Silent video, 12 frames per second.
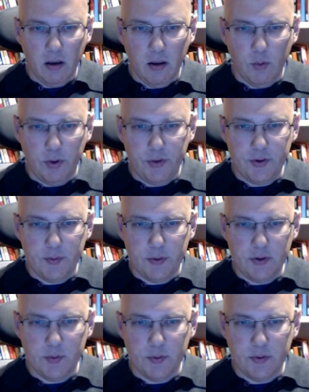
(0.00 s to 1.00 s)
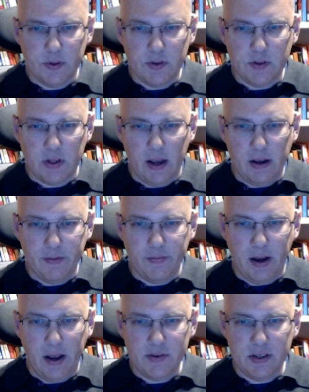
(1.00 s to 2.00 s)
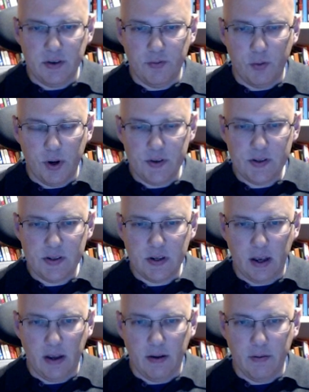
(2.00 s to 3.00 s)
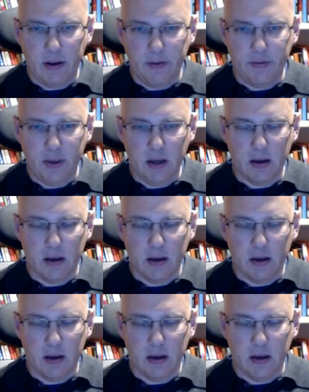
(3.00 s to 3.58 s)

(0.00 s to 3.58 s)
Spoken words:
With this knight f5, c4 is I think a